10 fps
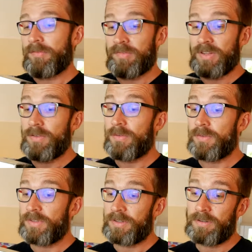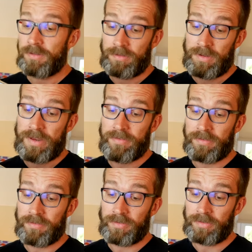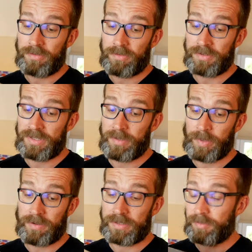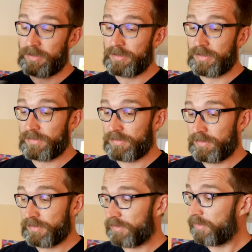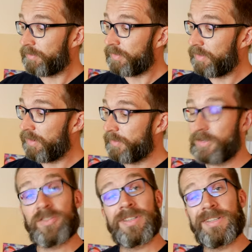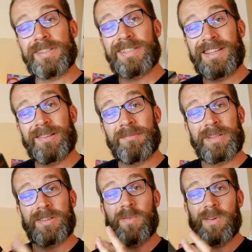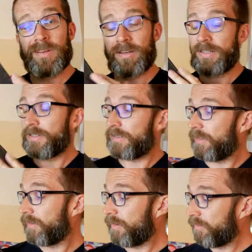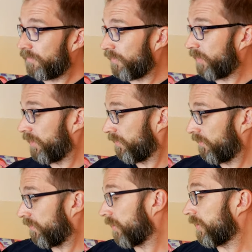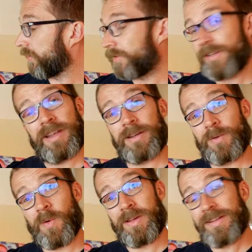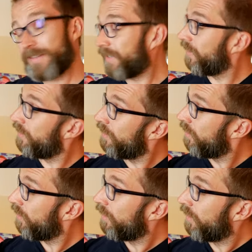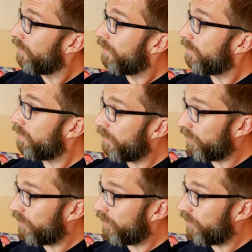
haven't used anything other than Corsair power supply units for a long time, but I'm interested in seeing Be Quiet because they're known for being very good and quiet. So I'm